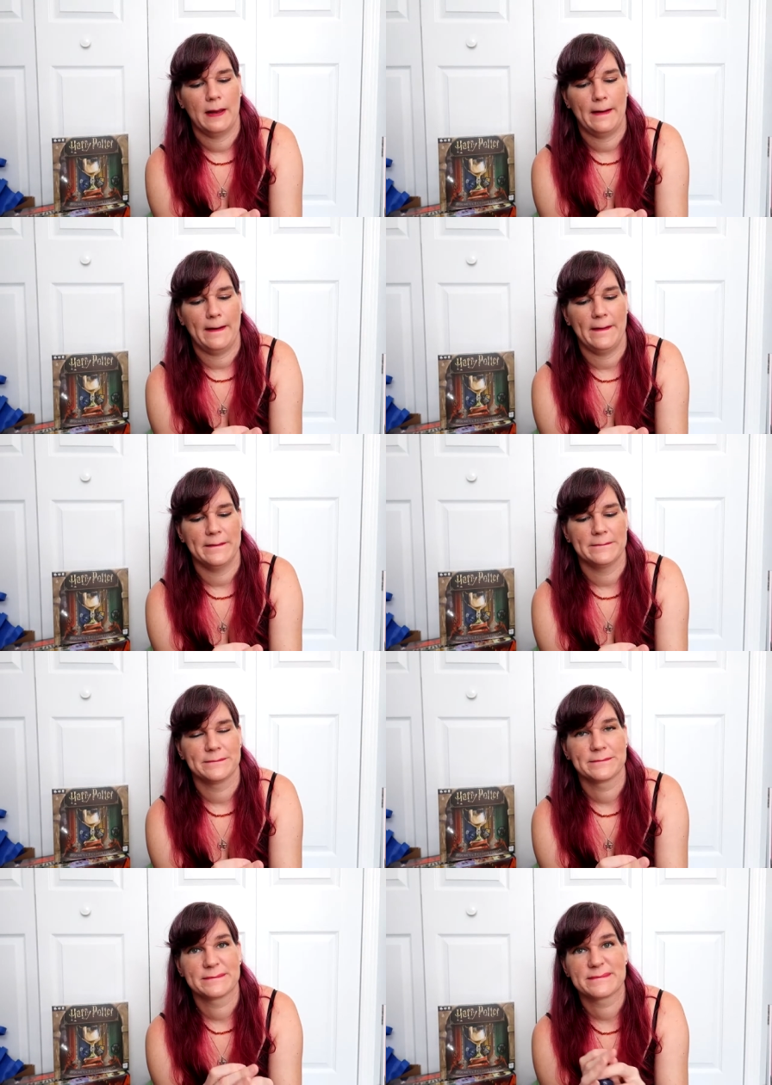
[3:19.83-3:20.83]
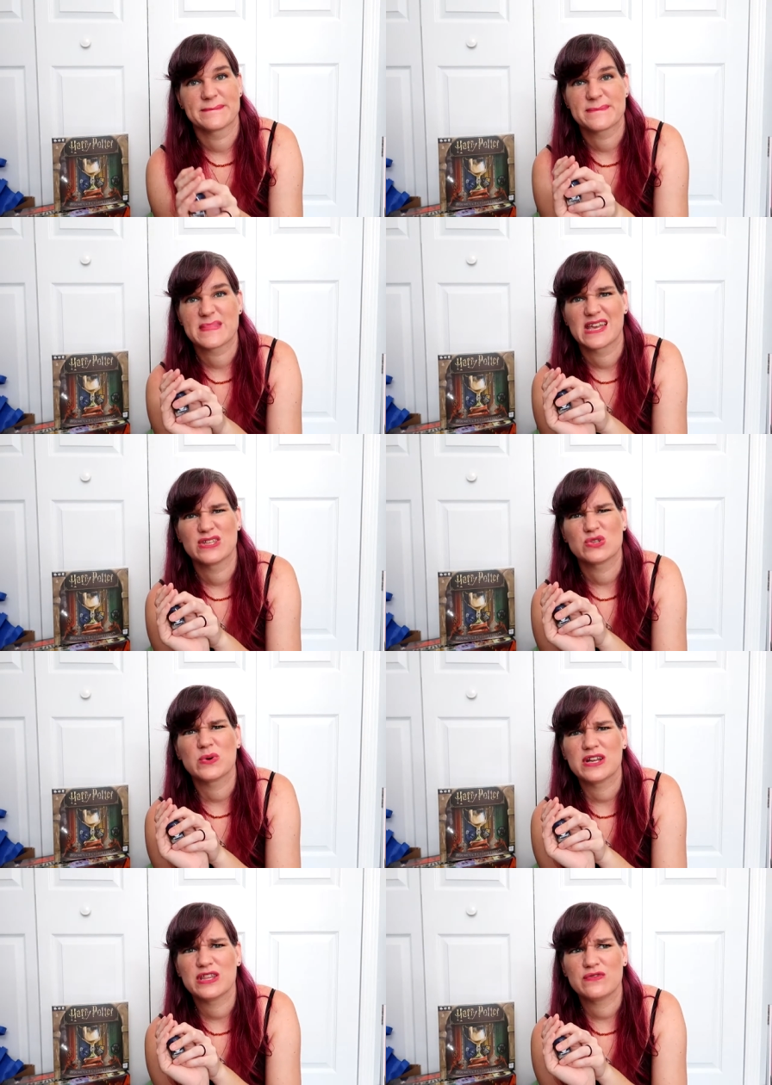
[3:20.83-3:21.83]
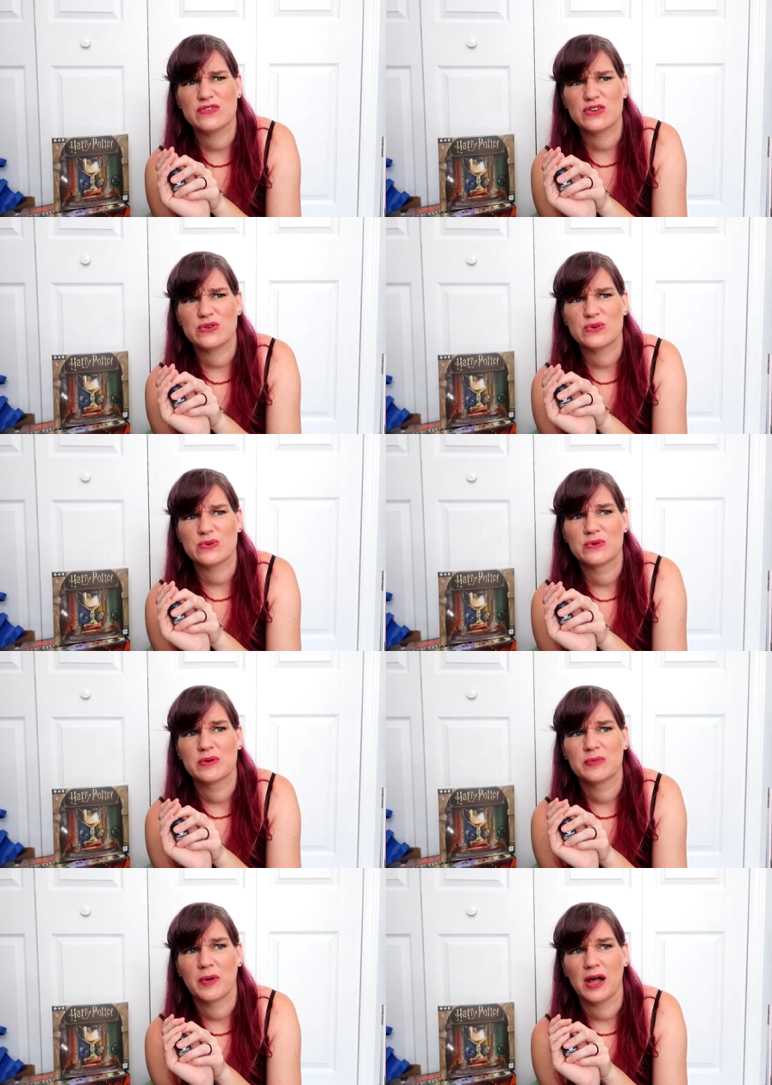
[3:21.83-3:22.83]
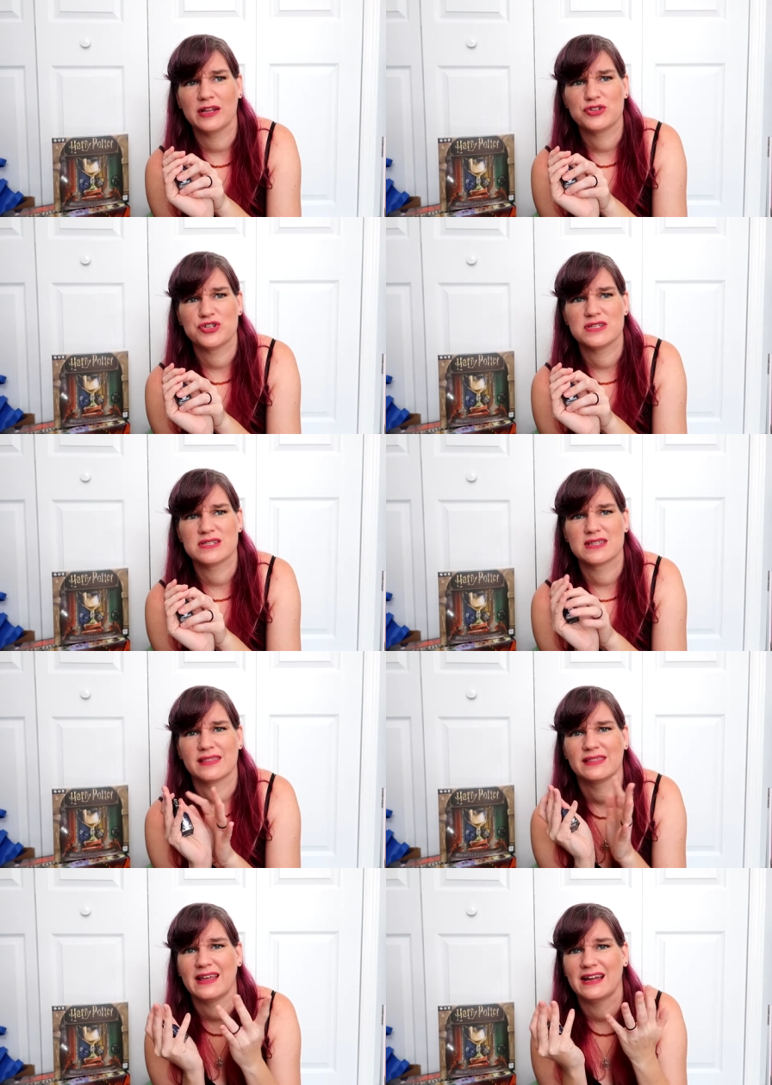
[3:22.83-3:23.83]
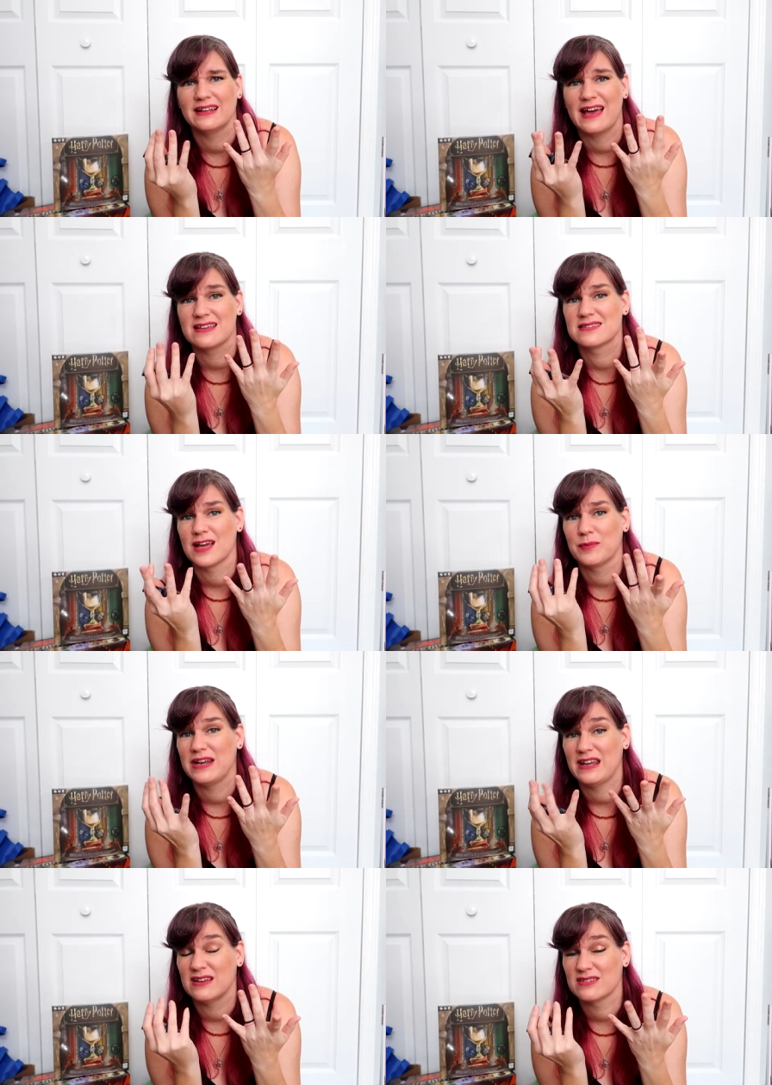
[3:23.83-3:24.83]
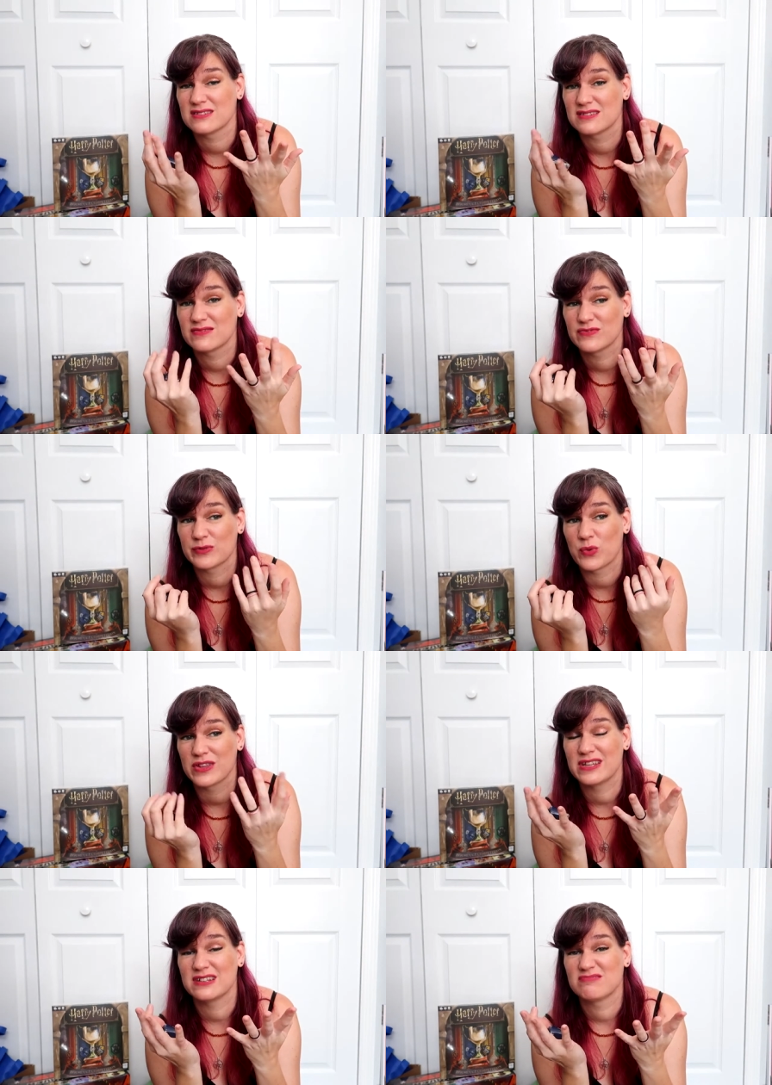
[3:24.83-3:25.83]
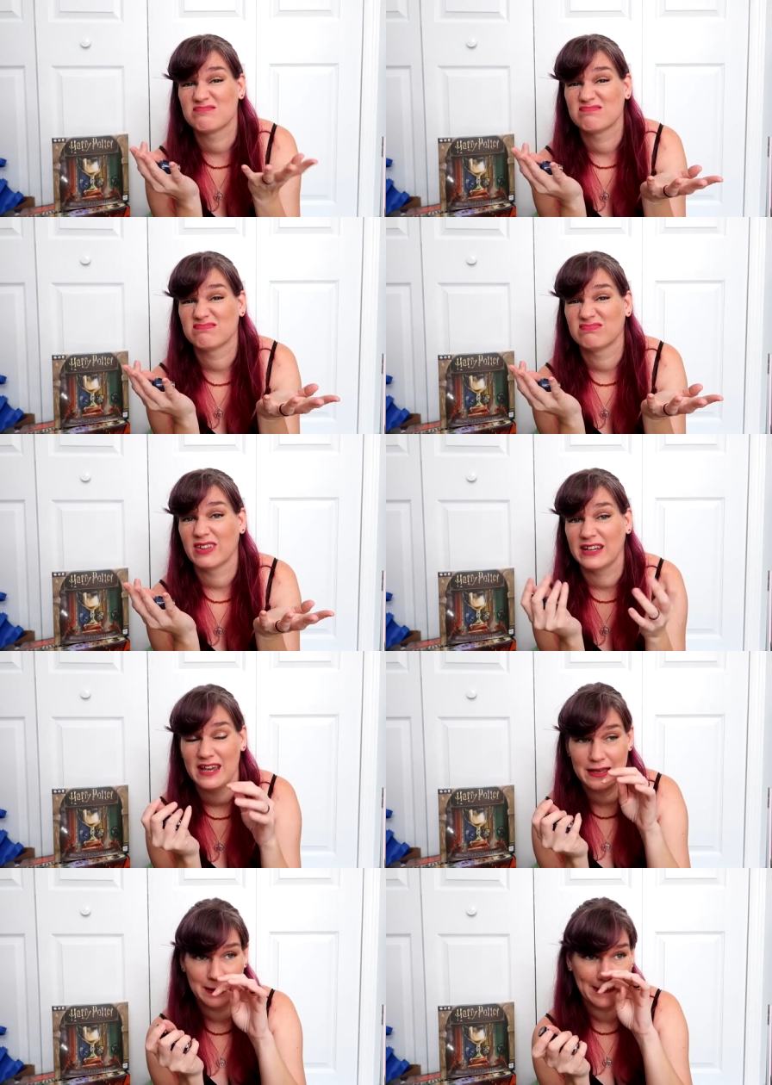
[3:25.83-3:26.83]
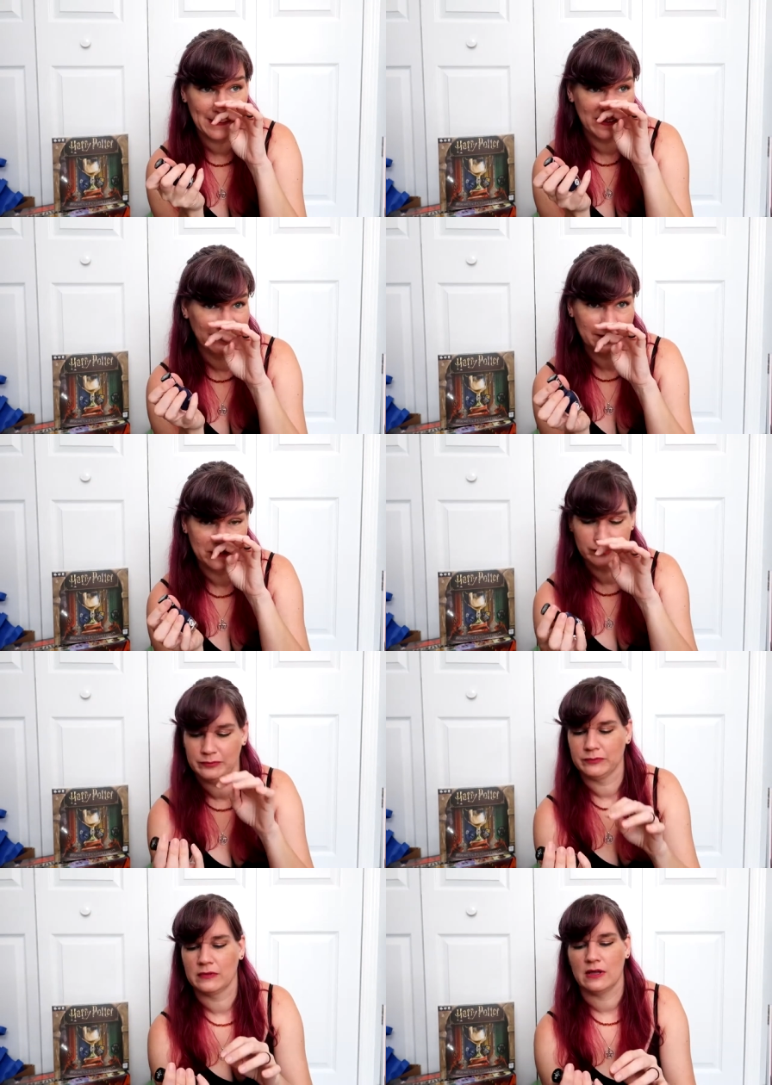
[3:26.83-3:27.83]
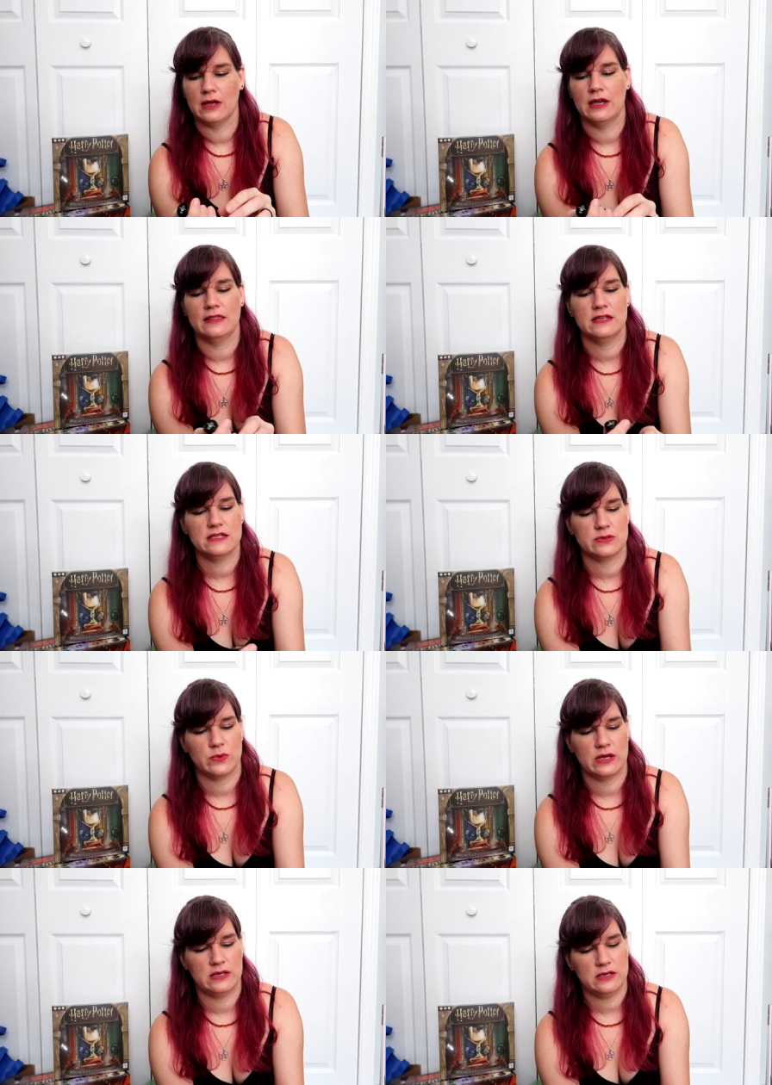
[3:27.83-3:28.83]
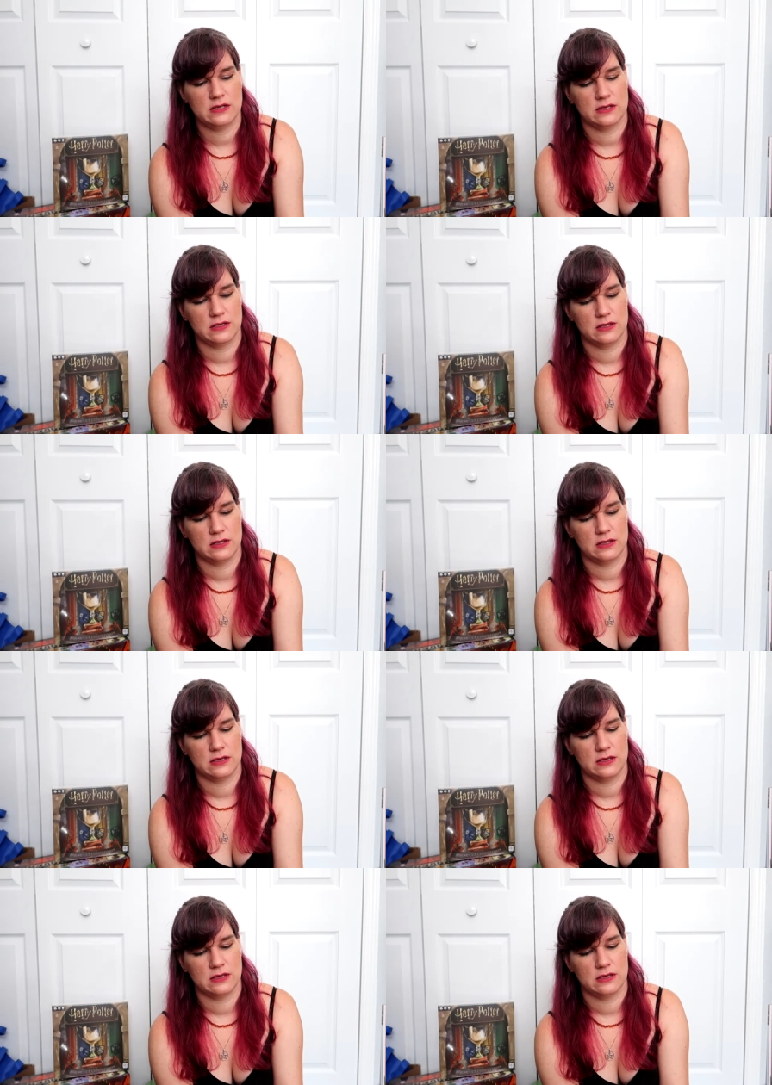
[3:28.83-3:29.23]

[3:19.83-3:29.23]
Um, it's one of the few polishes that last on my nails for more than a day. And this one